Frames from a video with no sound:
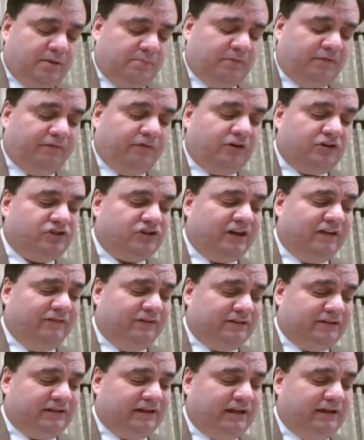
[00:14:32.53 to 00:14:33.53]
But verse
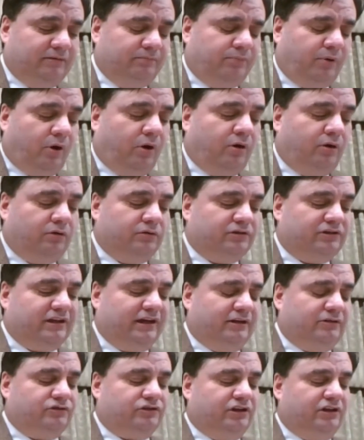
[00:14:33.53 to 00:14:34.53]
17, Paul
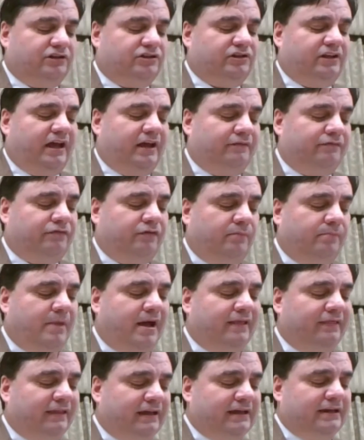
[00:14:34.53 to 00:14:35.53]
tells us that from
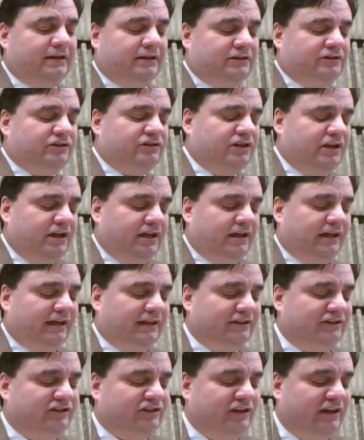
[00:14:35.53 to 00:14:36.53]
Miletus
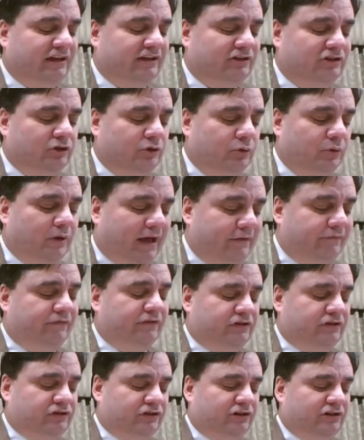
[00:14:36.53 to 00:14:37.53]
he sent to
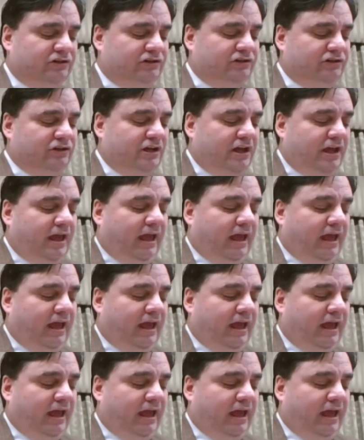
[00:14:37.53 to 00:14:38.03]
Ephesus